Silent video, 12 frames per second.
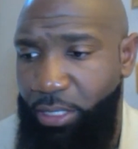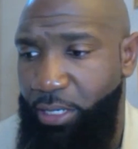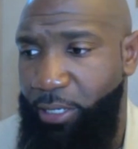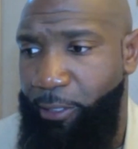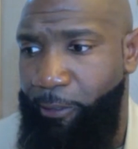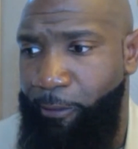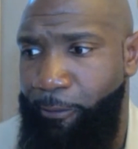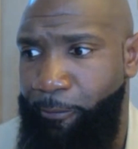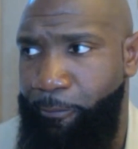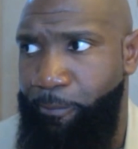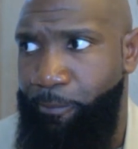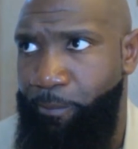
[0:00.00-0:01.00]

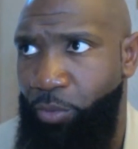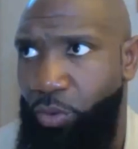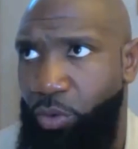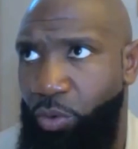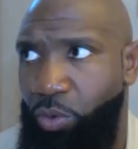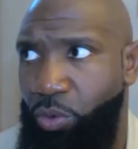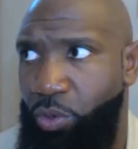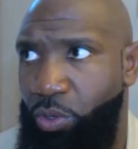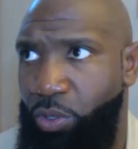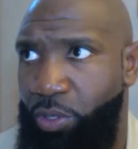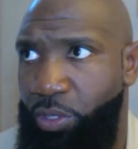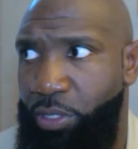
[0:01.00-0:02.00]

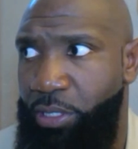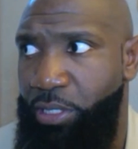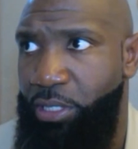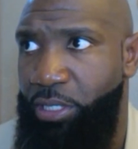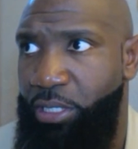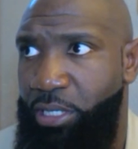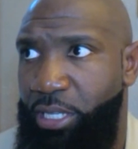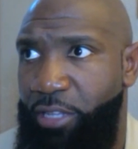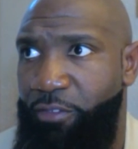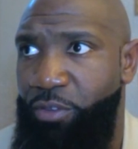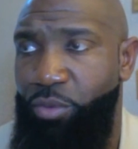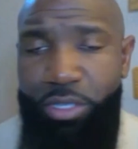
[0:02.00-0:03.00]
Or
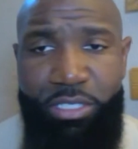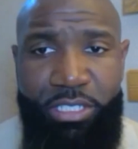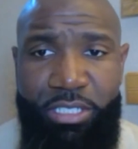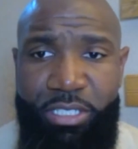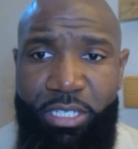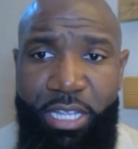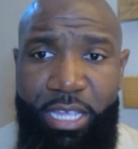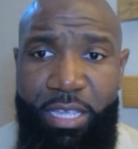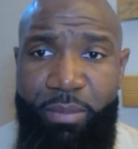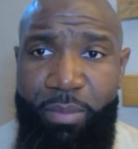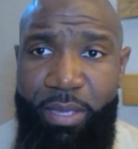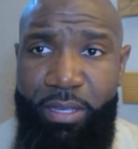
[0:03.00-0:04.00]
if you want to just send an
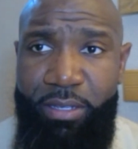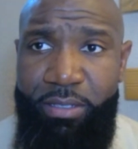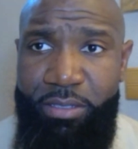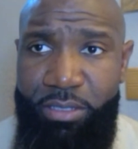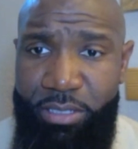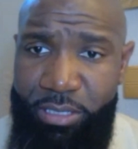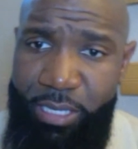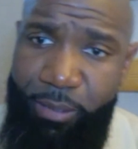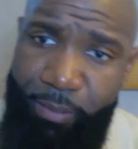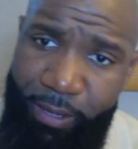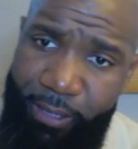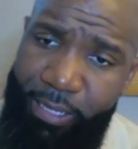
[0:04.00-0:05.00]
email, you can
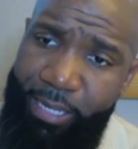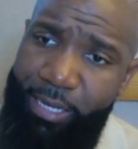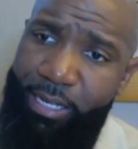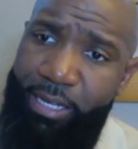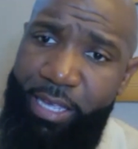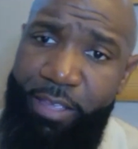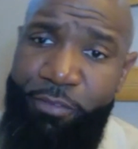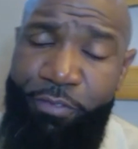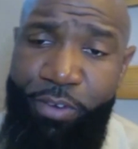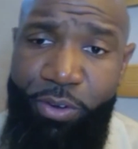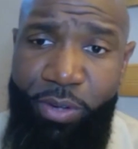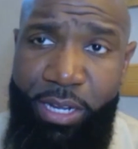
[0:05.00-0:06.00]
email at
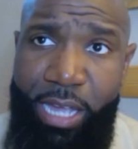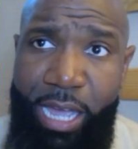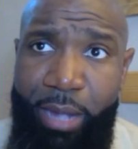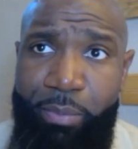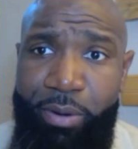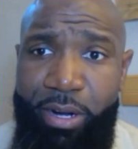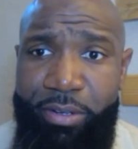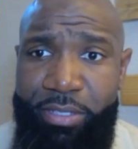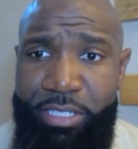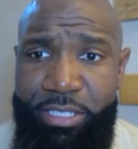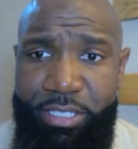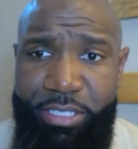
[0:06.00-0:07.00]

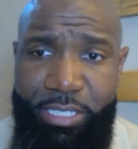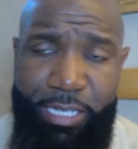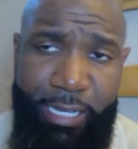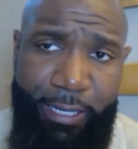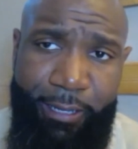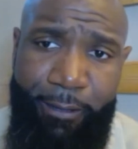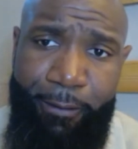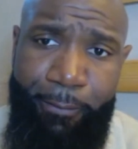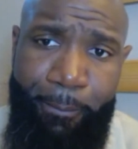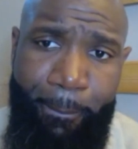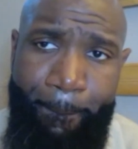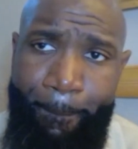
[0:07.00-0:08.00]

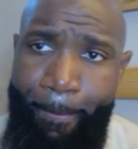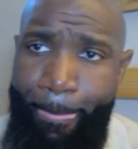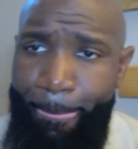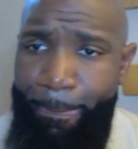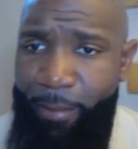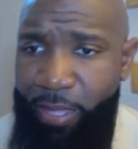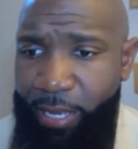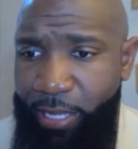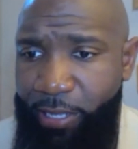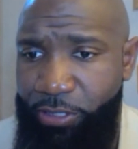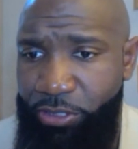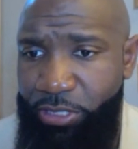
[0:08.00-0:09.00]
info@iprogressCC.com. And it
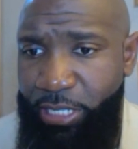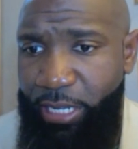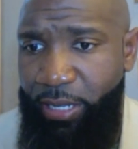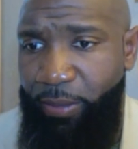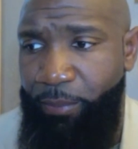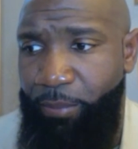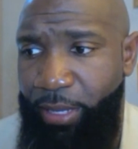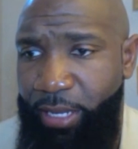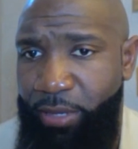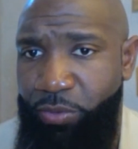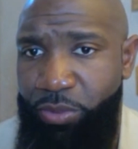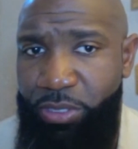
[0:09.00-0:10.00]
goes to our
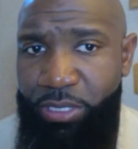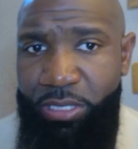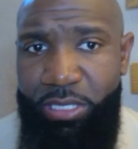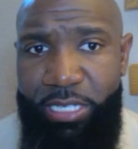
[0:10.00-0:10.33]
main one.